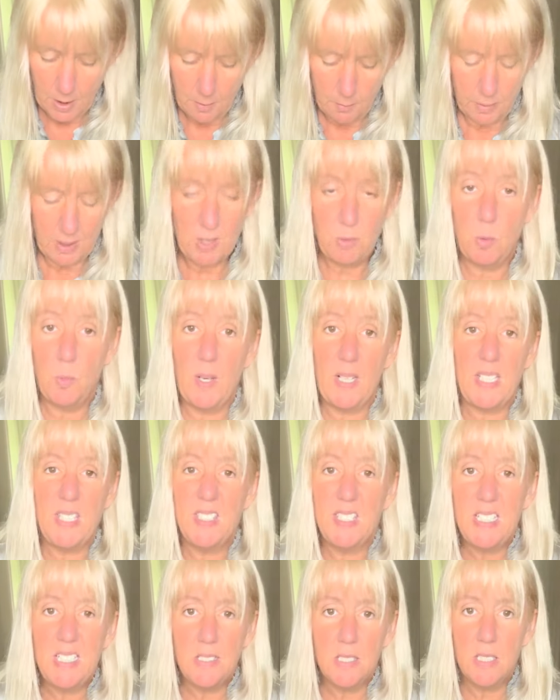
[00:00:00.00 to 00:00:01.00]
because we wanna
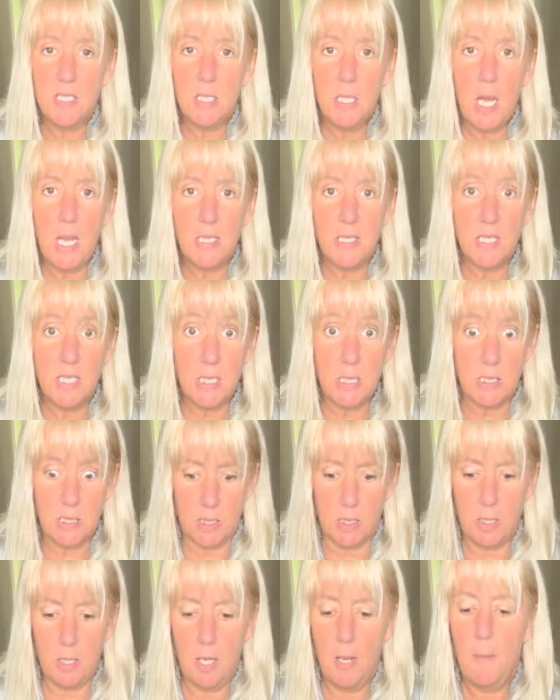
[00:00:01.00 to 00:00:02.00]
season and
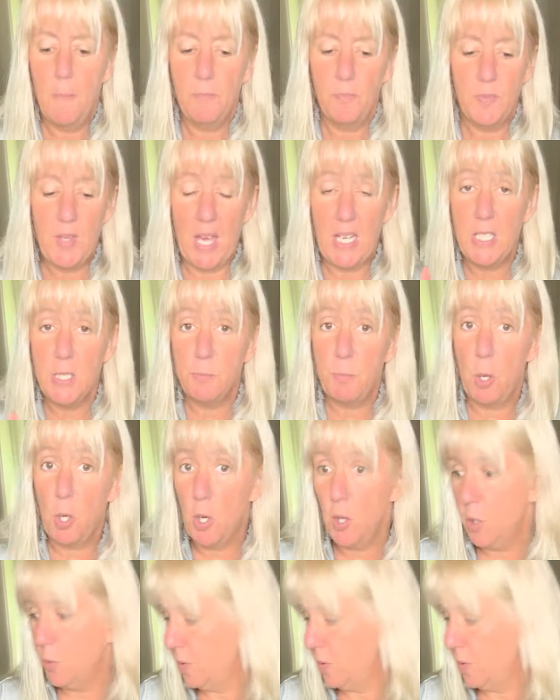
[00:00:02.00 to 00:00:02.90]
season. That is part of the